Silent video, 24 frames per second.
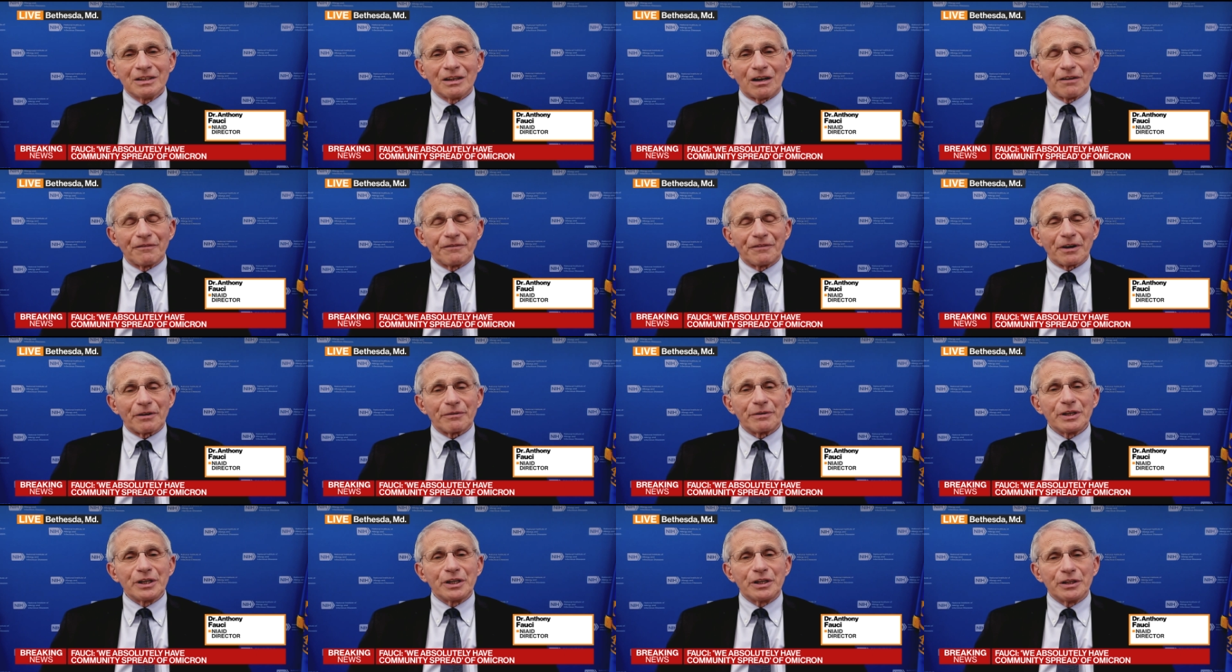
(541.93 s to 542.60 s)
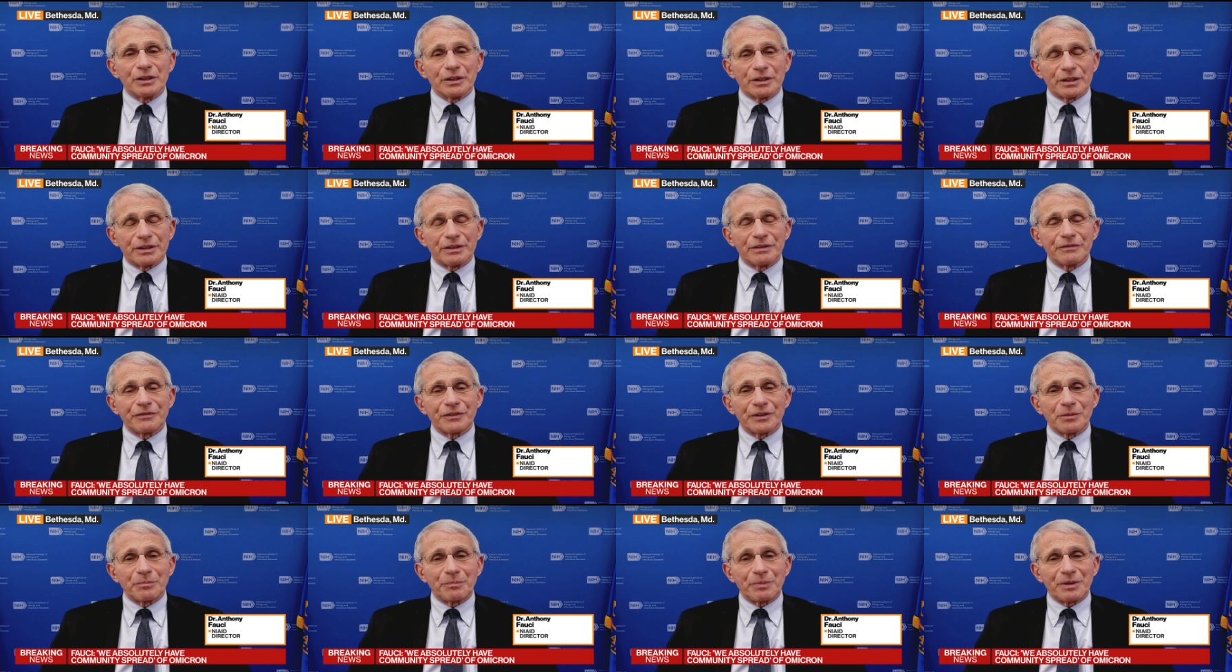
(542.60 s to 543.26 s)
are very good
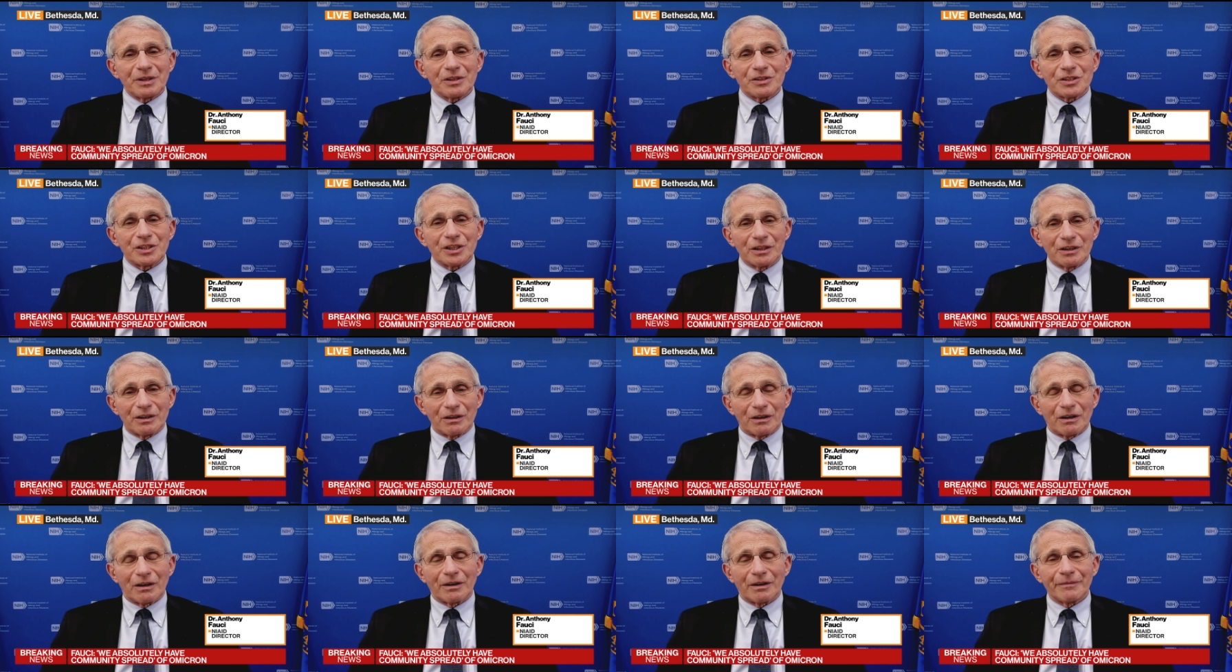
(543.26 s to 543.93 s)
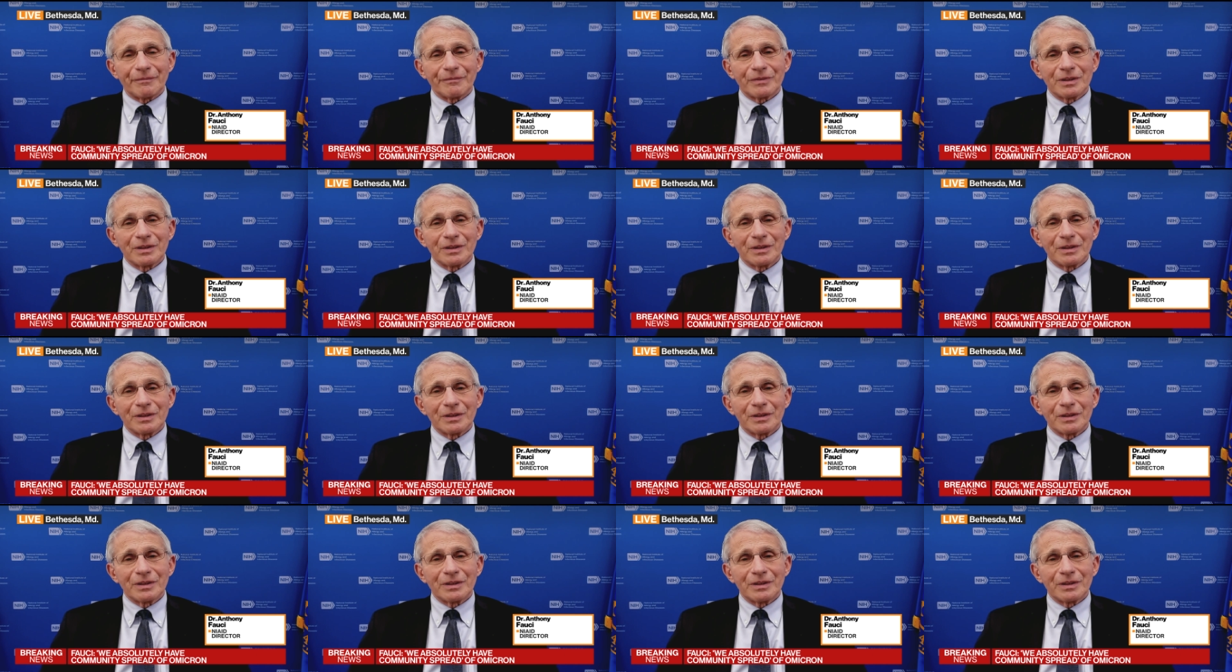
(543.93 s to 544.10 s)
for the PCR.